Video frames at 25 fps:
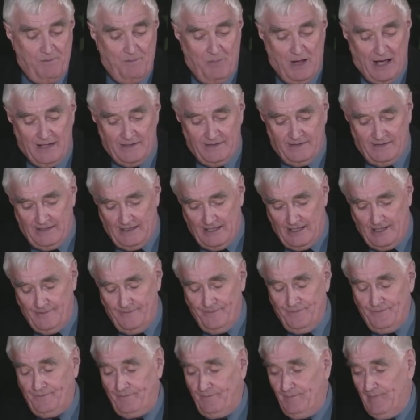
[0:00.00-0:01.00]
But
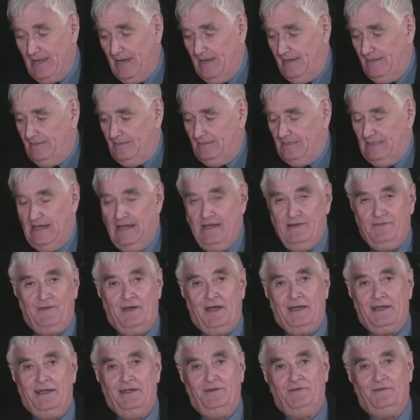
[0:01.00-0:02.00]
he
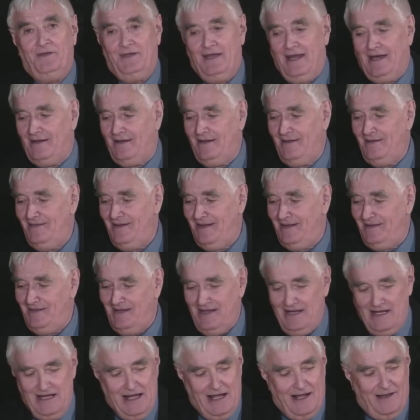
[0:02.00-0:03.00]
thought, incidentally, that
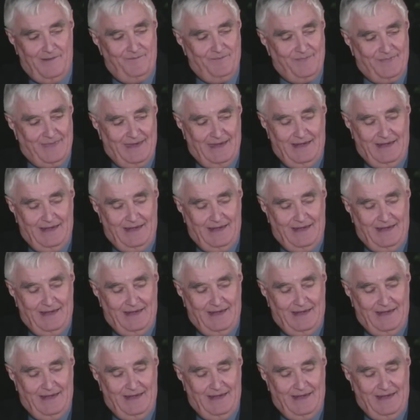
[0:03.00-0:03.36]
the